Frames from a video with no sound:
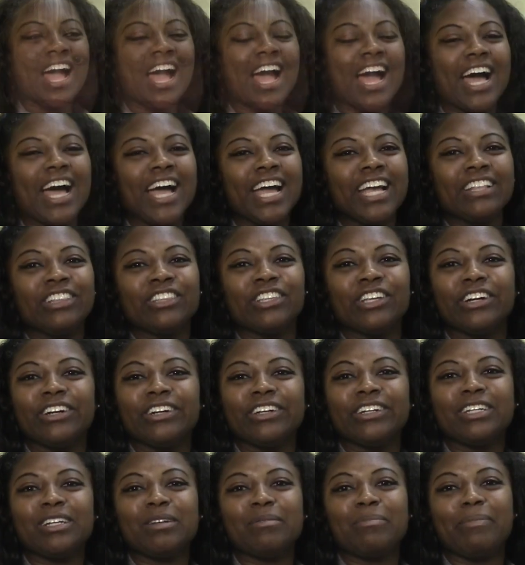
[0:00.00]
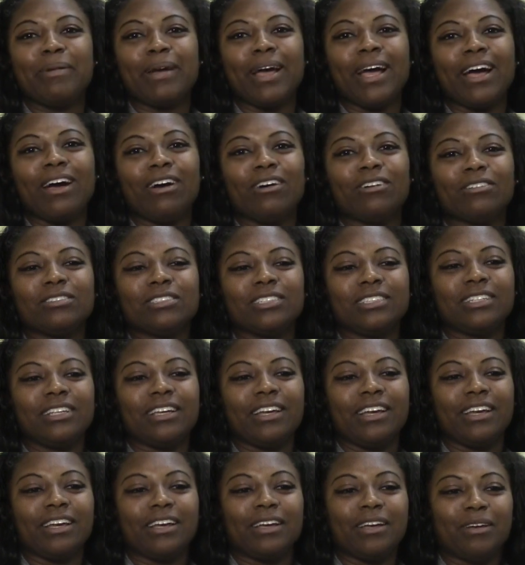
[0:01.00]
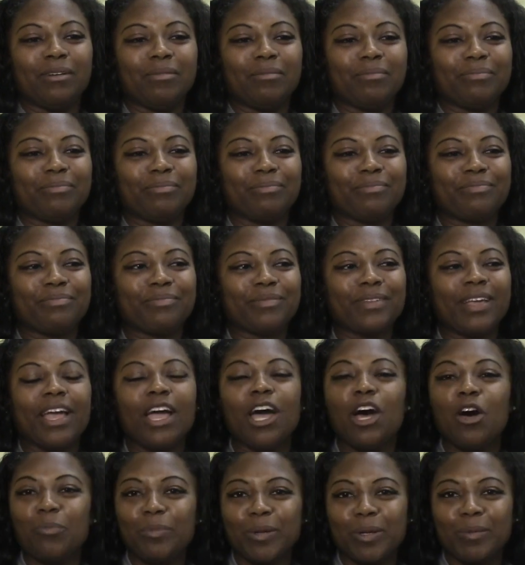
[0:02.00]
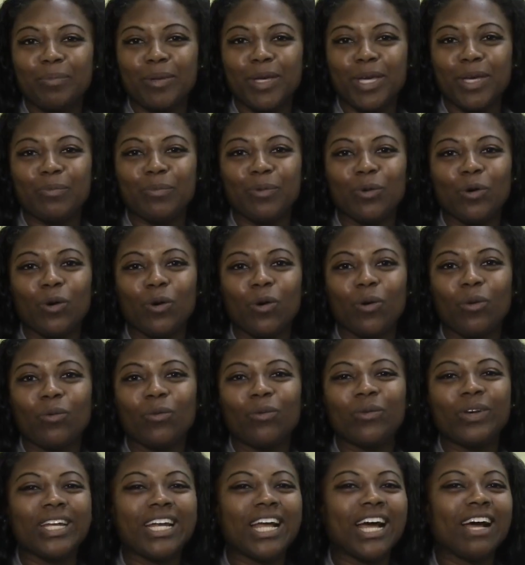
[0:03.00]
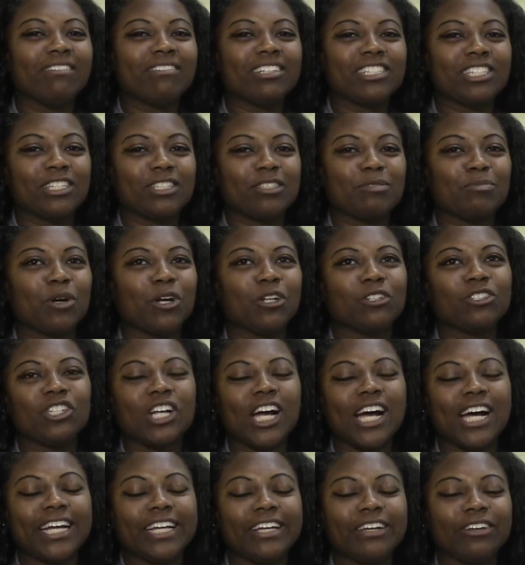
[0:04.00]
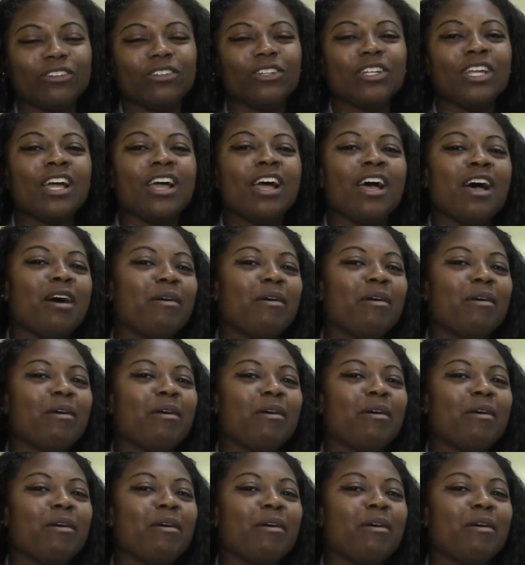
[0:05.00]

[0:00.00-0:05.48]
I learned about helping people when I was a small child.